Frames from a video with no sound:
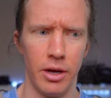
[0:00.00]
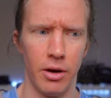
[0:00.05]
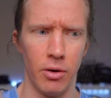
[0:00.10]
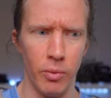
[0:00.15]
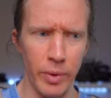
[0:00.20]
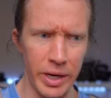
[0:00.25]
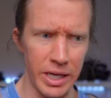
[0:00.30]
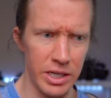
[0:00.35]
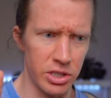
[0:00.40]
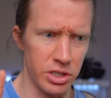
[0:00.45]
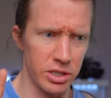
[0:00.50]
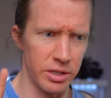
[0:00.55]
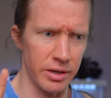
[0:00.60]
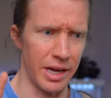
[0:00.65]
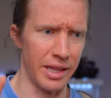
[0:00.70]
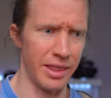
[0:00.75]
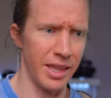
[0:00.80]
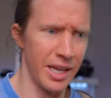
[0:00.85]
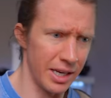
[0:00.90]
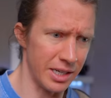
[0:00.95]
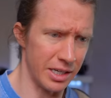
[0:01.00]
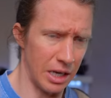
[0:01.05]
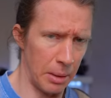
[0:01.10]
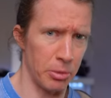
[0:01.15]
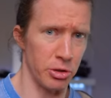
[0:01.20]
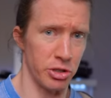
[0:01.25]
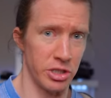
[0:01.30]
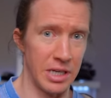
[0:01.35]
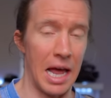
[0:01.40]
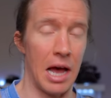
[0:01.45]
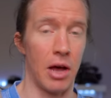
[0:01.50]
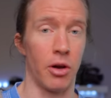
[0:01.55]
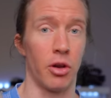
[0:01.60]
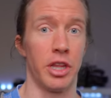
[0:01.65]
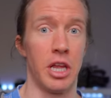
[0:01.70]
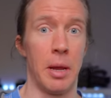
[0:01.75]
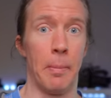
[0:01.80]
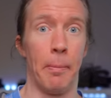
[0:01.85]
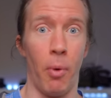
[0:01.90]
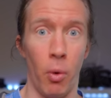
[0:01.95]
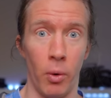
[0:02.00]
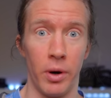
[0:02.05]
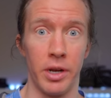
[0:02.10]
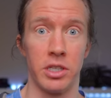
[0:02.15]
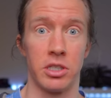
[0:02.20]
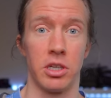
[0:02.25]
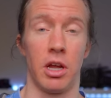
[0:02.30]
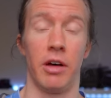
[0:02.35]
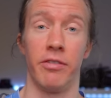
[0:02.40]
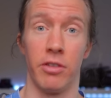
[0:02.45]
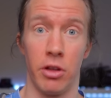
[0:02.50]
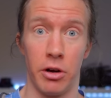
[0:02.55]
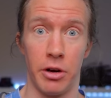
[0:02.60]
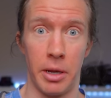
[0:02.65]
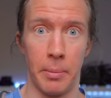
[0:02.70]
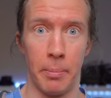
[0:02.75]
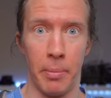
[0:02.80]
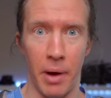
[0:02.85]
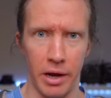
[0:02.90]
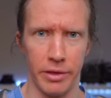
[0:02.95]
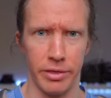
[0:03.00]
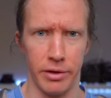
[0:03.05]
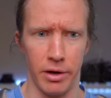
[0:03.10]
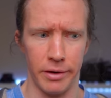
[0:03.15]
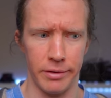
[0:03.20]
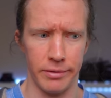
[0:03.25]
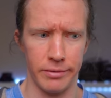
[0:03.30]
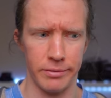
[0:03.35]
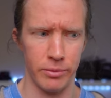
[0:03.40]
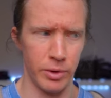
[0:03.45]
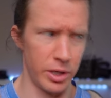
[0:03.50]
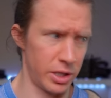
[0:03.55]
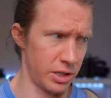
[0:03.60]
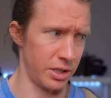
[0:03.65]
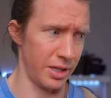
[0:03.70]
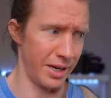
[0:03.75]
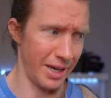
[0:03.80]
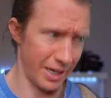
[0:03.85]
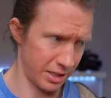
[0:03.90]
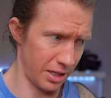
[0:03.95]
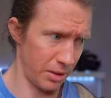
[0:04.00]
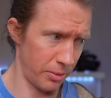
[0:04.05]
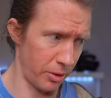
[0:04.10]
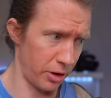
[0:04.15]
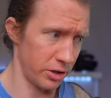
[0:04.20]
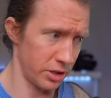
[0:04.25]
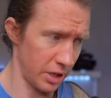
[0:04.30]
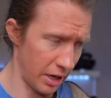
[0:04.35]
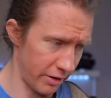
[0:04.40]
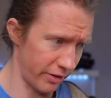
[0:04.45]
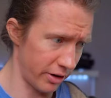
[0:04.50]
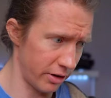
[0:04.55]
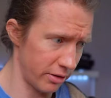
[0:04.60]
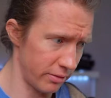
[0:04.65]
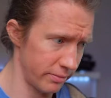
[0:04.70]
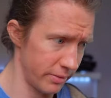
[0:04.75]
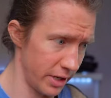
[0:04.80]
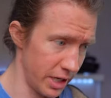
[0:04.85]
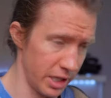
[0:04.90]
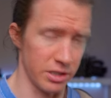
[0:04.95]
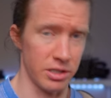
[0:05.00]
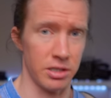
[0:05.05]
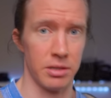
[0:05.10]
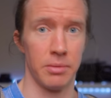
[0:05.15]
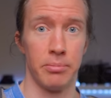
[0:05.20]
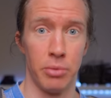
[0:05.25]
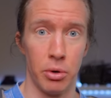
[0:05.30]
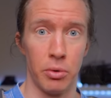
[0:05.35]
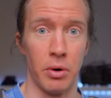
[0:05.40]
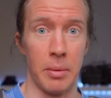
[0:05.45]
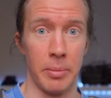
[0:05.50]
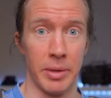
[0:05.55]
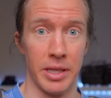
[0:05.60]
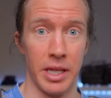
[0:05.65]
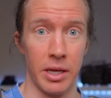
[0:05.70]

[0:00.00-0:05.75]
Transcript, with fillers: which I think it doubles down on the importance of learning Python, which the next thing we're going to cover is programming